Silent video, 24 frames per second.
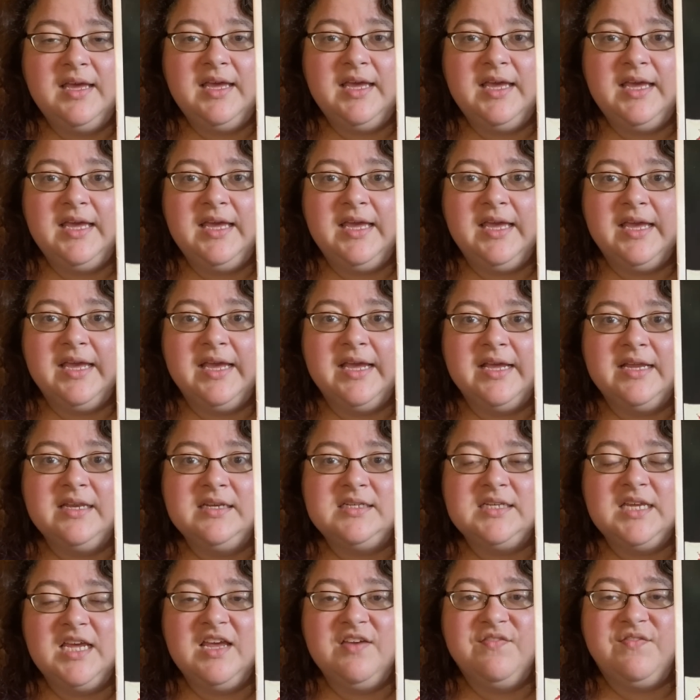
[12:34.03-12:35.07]
And
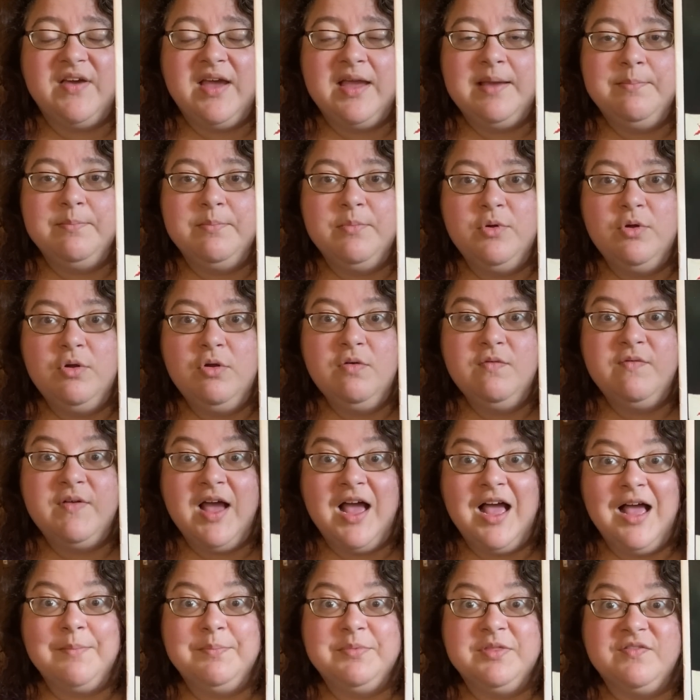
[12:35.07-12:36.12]
if I move
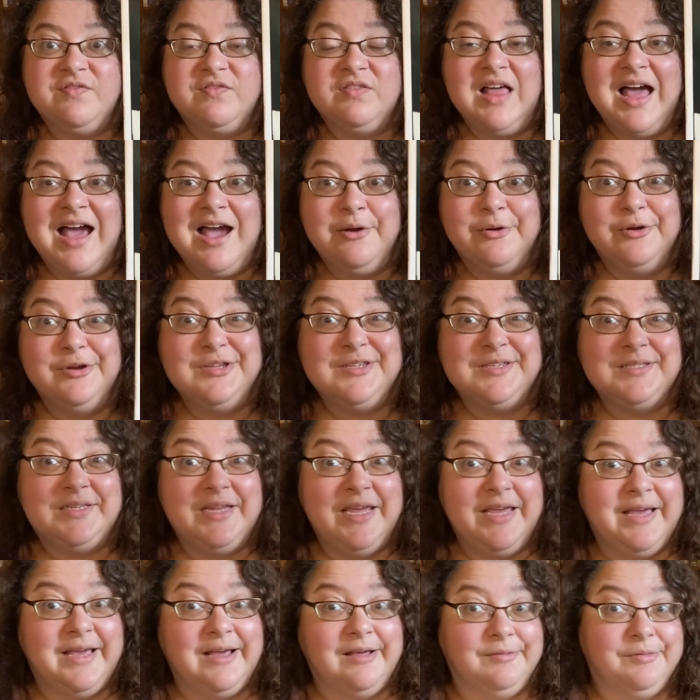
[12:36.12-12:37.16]
up the flowers and
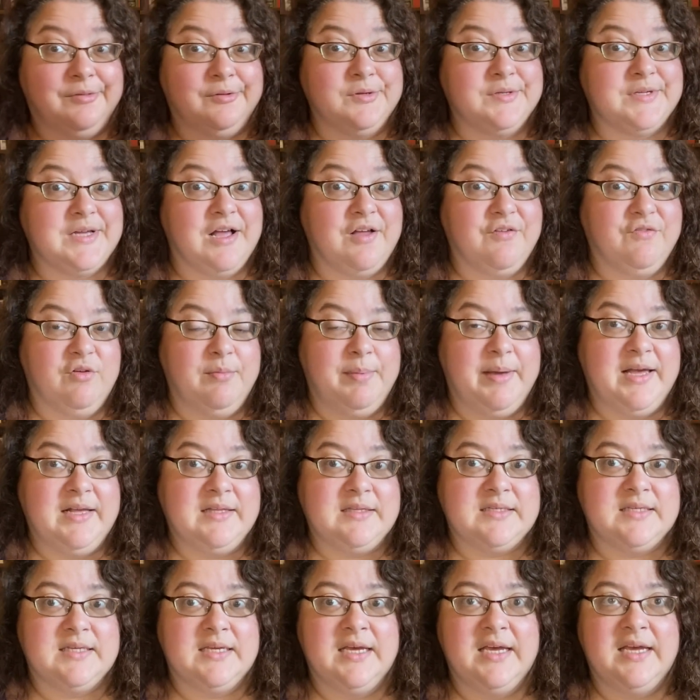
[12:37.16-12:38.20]
take out those
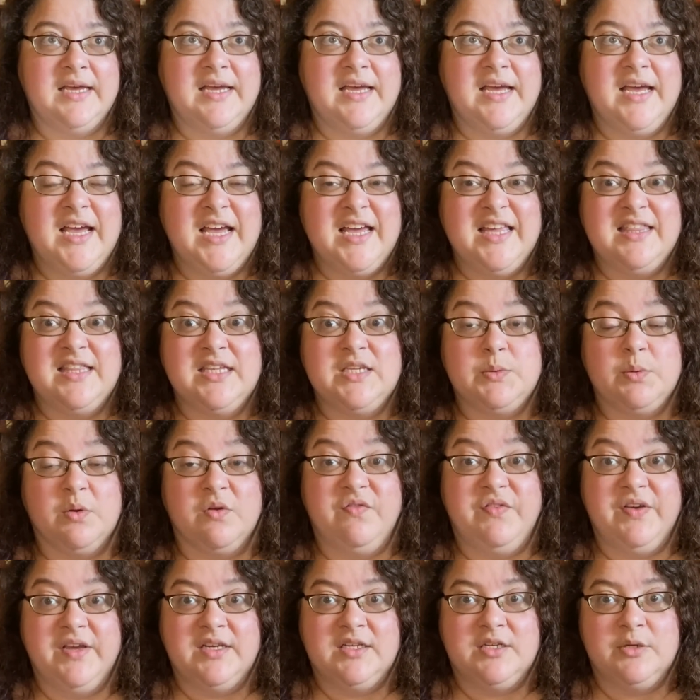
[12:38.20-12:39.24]
alphabets, this will
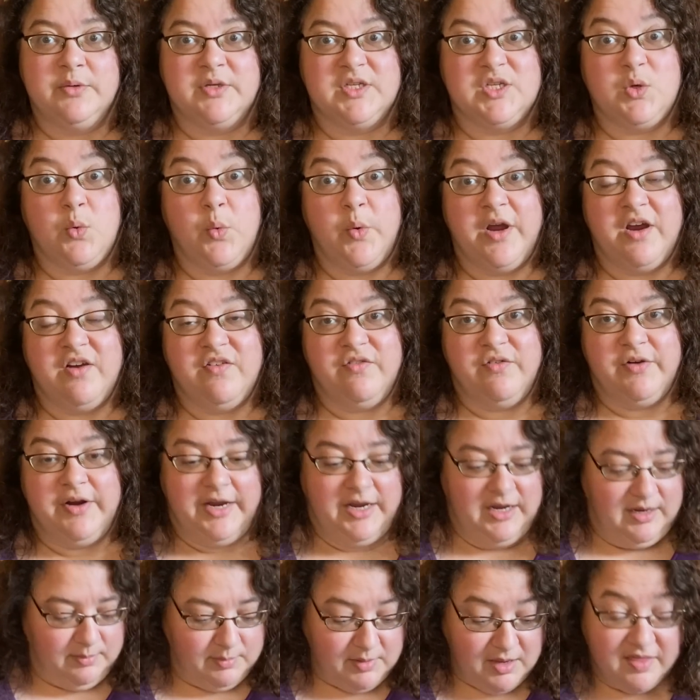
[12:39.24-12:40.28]
fit into a square
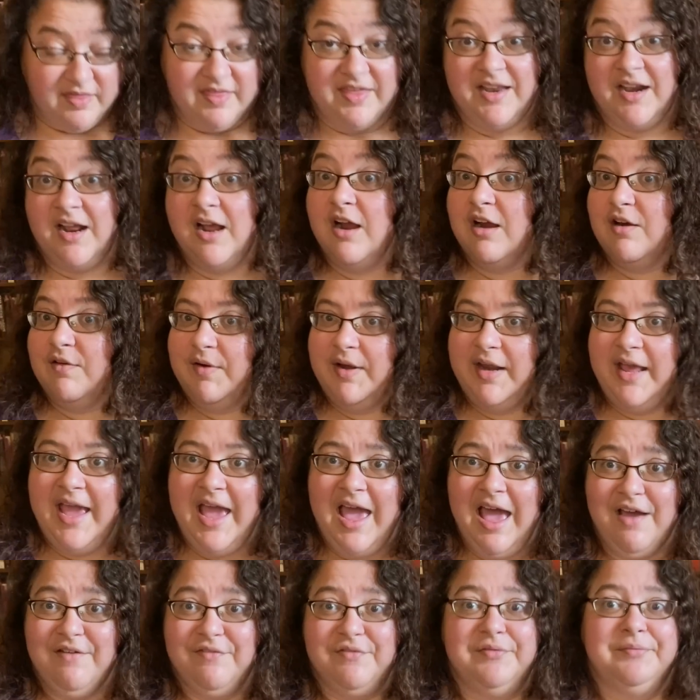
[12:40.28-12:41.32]
frame that I already
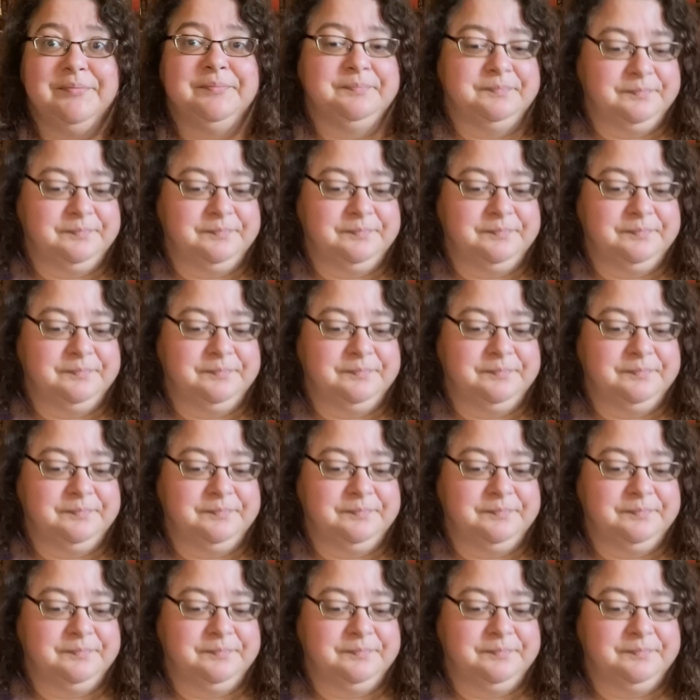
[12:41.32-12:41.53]
have.